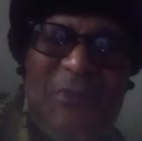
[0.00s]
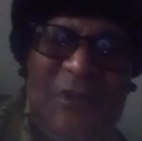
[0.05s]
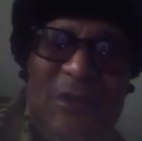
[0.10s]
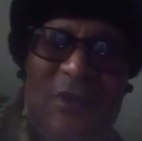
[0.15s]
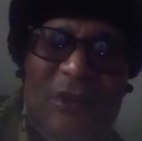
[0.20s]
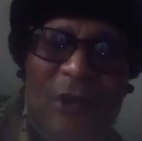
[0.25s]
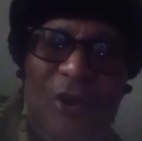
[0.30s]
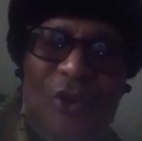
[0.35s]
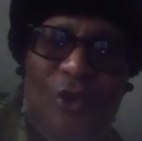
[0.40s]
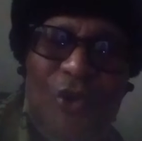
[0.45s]

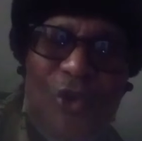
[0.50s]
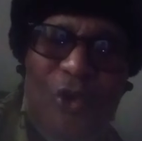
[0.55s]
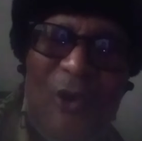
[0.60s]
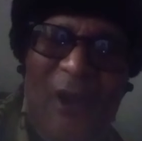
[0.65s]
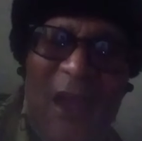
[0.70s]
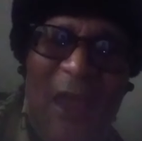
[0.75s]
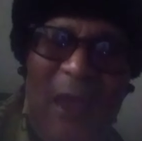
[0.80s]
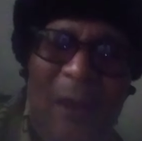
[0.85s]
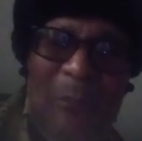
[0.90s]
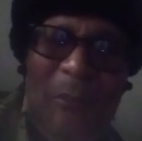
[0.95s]
being a
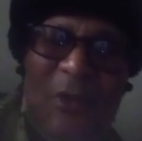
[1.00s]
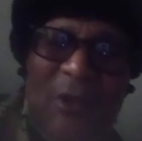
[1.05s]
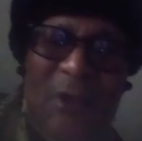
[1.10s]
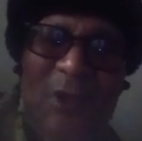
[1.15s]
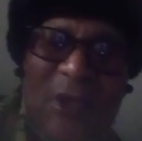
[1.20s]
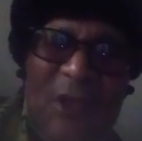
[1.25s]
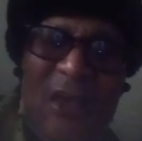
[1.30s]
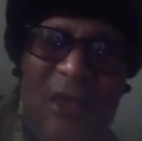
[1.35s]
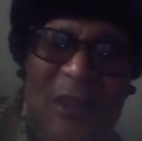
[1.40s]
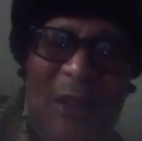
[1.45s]
crab
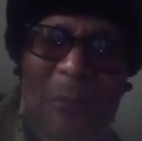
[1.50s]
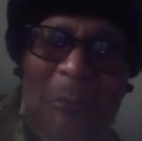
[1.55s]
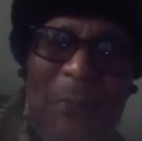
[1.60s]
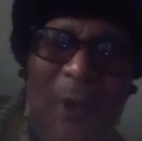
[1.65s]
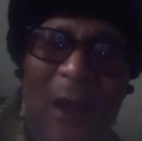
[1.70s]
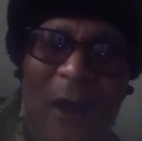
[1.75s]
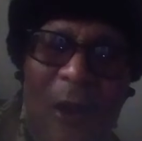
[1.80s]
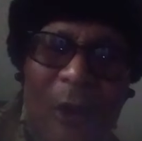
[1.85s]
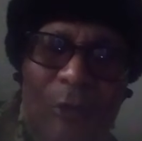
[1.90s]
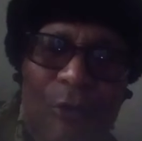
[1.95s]
in a
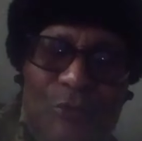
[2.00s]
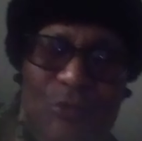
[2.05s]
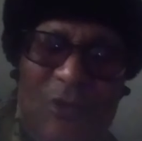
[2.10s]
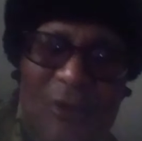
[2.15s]
barrel.